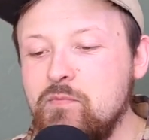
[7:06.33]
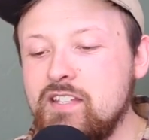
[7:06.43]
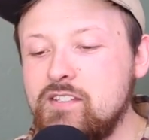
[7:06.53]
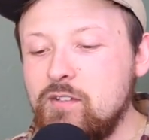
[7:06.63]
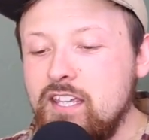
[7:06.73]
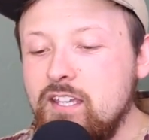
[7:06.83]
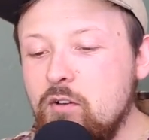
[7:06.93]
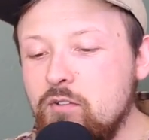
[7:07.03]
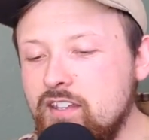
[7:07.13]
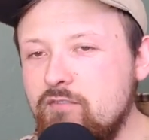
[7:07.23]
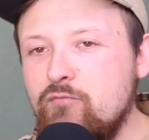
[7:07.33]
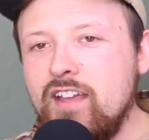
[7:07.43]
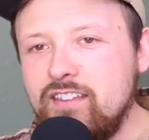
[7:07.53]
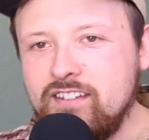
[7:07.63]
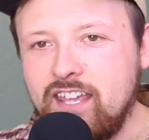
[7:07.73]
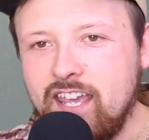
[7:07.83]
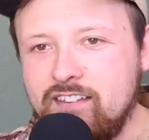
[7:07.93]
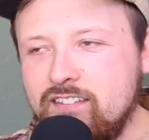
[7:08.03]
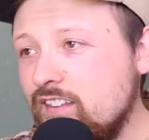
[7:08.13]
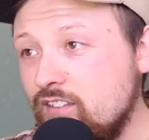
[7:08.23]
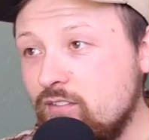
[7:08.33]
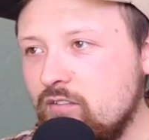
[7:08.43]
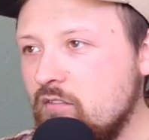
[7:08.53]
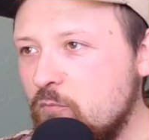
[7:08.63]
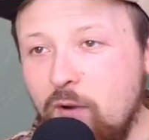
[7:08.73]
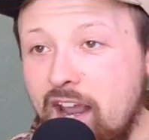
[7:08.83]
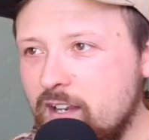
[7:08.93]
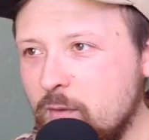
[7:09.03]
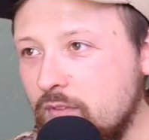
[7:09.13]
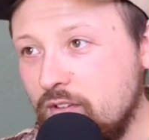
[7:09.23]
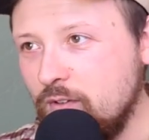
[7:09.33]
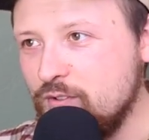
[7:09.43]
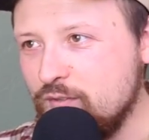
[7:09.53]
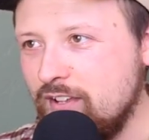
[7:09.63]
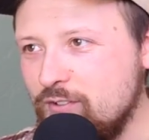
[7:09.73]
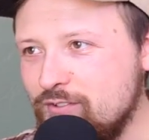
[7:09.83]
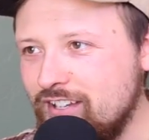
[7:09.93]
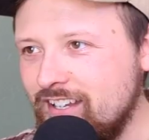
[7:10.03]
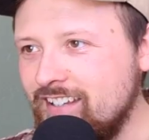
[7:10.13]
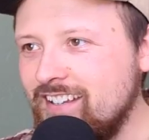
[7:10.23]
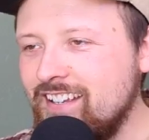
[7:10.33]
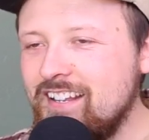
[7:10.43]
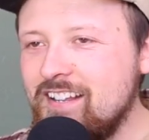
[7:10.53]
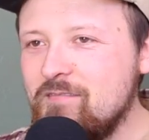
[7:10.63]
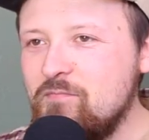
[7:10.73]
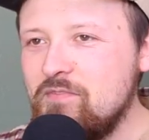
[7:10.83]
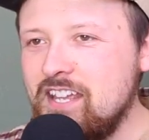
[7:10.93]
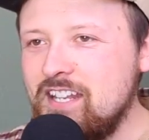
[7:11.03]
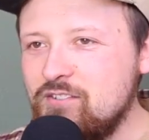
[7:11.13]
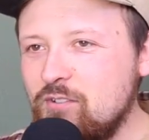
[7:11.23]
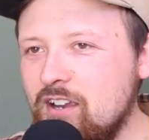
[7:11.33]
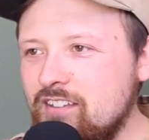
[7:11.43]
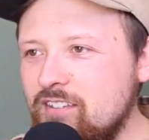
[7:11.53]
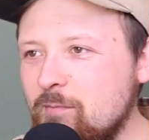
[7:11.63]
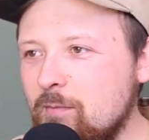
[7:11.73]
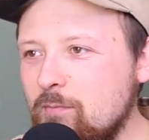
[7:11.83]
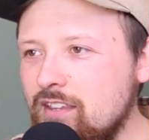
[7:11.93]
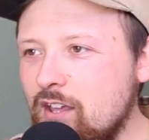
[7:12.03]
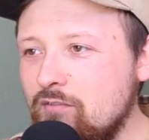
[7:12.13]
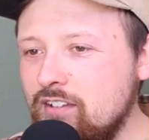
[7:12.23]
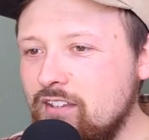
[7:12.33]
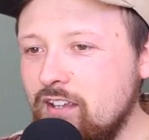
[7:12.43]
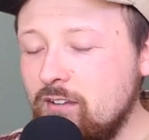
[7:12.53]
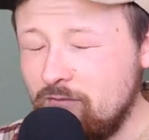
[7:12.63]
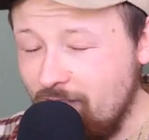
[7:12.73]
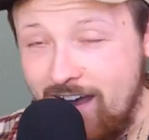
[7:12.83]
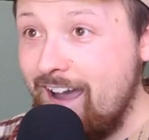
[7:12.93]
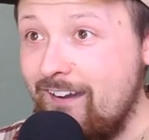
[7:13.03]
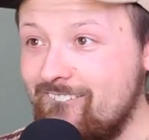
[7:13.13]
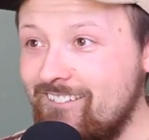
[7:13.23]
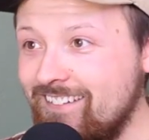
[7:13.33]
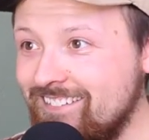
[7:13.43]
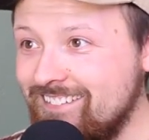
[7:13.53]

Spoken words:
And so he goes and investigates this random surge of energy, and he tries some himself, and he's like, "Wow,